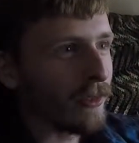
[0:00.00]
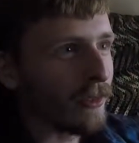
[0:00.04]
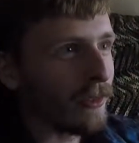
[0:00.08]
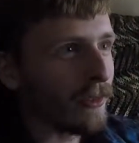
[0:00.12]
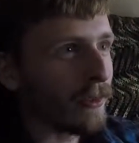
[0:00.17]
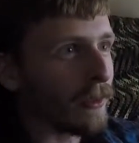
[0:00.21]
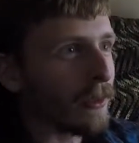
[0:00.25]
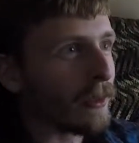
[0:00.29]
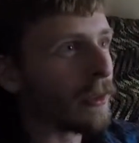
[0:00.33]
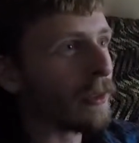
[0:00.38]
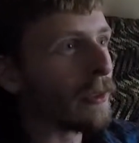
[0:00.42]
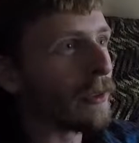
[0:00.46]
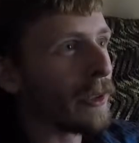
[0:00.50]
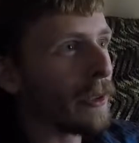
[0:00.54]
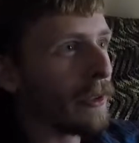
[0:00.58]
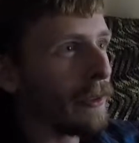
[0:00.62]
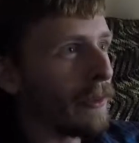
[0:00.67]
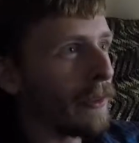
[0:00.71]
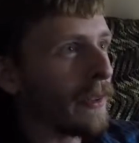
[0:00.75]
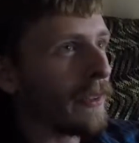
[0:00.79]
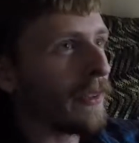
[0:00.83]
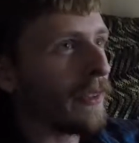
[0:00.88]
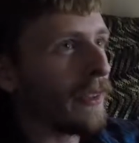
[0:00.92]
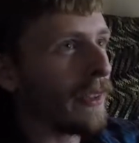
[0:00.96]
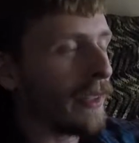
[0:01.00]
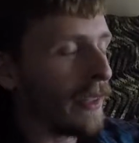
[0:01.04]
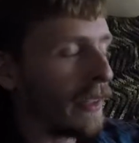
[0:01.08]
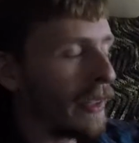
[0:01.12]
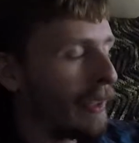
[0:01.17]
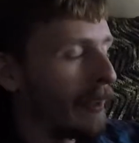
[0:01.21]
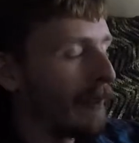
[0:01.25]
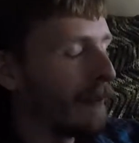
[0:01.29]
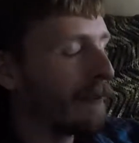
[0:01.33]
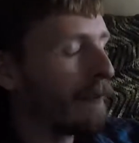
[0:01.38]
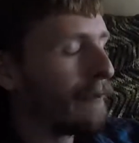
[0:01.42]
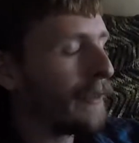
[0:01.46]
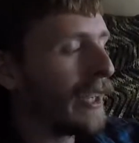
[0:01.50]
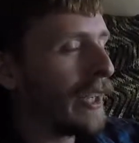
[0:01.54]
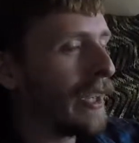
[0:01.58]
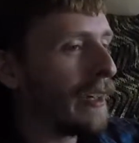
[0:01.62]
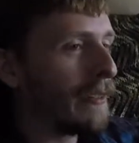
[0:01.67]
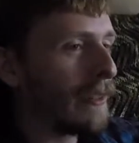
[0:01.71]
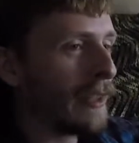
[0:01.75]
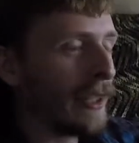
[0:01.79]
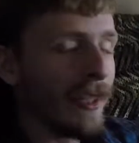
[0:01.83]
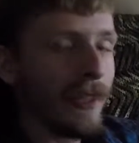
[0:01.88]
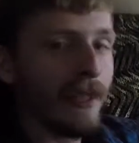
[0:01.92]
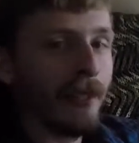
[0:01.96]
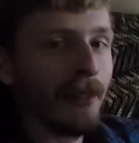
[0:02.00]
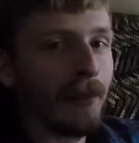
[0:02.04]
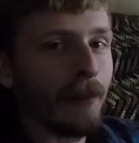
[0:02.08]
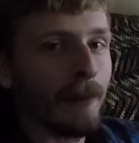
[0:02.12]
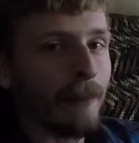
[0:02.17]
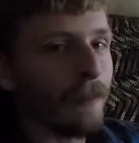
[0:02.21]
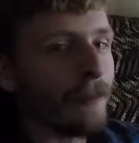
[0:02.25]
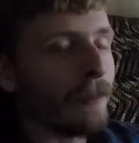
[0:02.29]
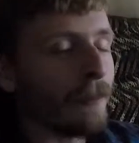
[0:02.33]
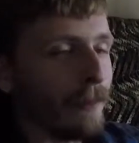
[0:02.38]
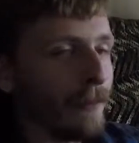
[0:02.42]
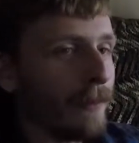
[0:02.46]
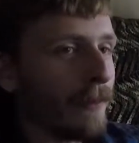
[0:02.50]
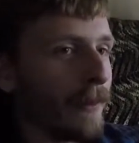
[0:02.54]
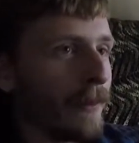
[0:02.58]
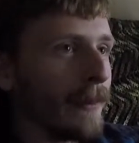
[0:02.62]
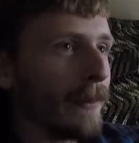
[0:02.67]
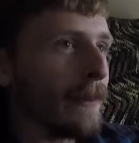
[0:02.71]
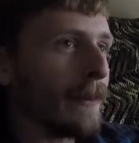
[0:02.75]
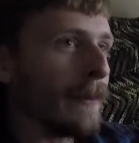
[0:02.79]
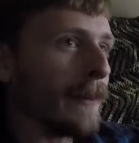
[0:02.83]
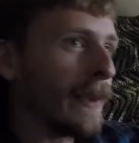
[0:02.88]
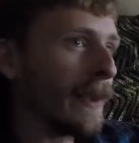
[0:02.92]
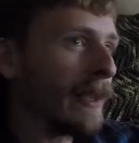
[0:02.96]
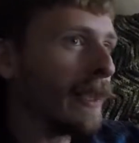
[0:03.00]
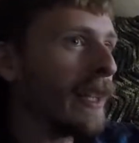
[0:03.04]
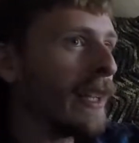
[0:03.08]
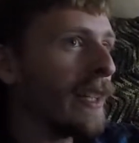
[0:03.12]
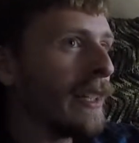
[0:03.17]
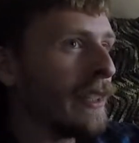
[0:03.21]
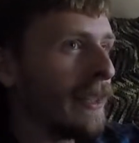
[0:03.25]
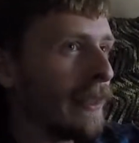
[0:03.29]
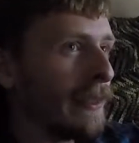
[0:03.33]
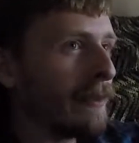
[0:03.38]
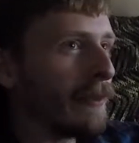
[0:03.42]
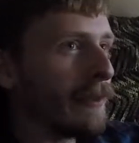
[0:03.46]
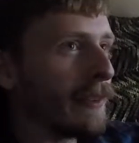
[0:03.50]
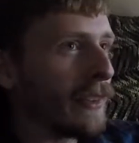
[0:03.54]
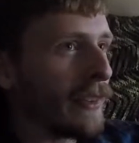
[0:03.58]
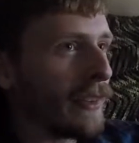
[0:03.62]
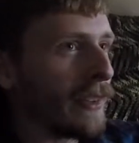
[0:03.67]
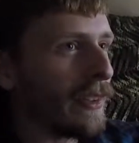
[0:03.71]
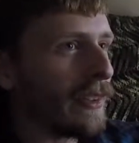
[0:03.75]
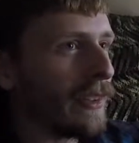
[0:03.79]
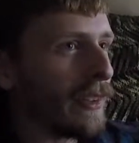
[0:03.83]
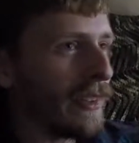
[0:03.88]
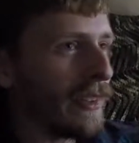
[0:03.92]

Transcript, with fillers: or it was a very the lady was